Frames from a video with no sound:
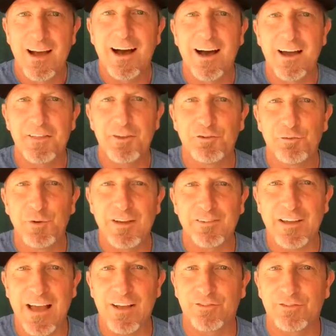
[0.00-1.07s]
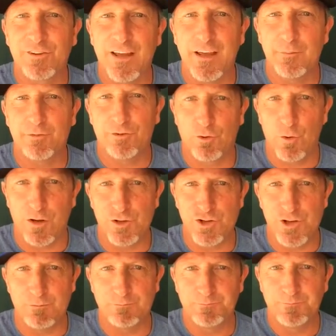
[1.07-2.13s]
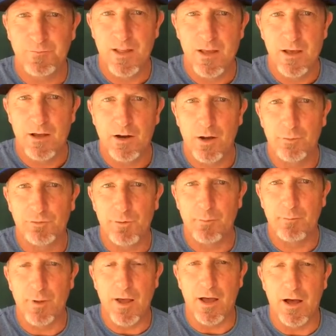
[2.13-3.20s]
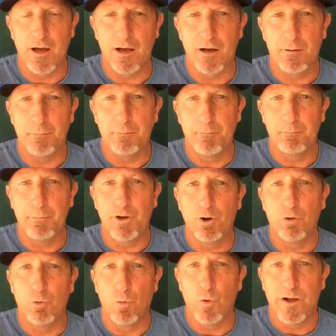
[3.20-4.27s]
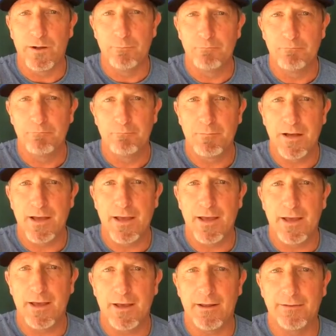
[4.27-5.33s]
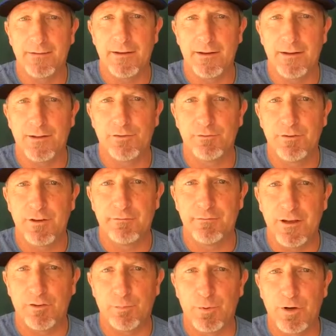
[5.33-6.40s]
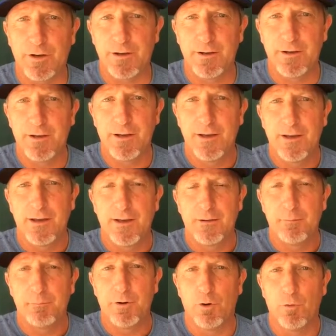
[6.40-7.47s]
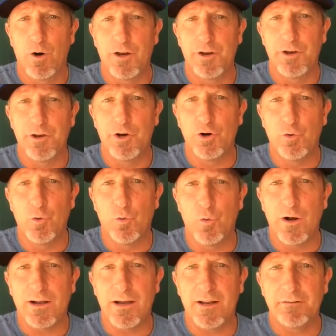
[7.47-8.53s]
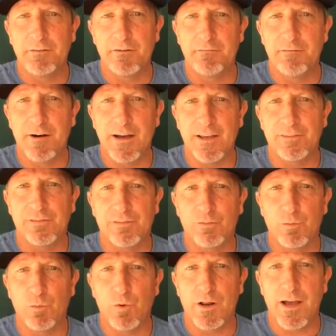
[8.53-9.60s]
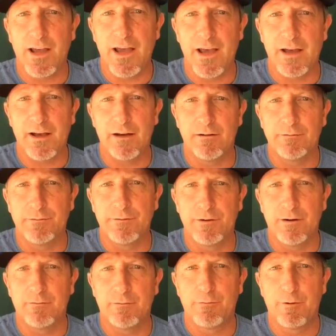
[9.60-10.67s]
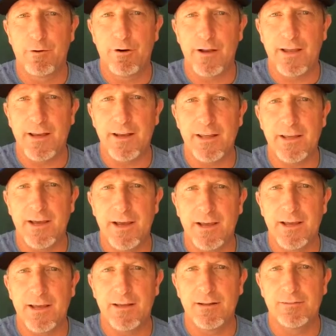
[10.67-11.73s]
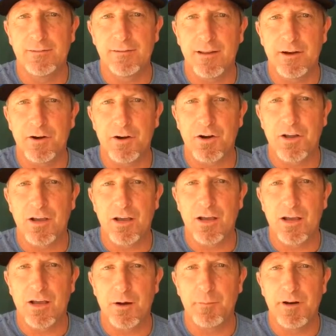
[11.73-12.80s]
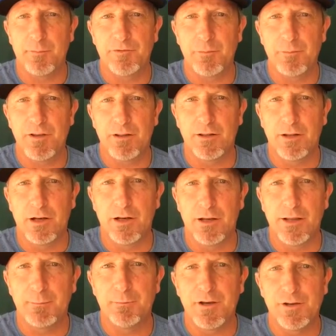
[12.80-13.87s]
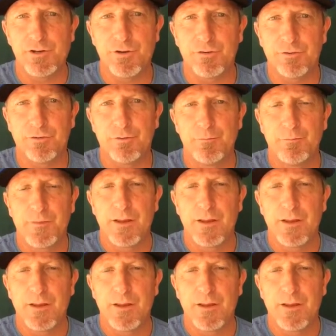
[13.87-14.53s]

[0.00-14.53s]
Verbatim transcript: Hi, this week's Ask Sabes question comes from uh, Bill Wickham, and uh, it's via Facebook. Bill wanted to know what kind of advice would I have for any kids that are coming up to be Little League pitchers.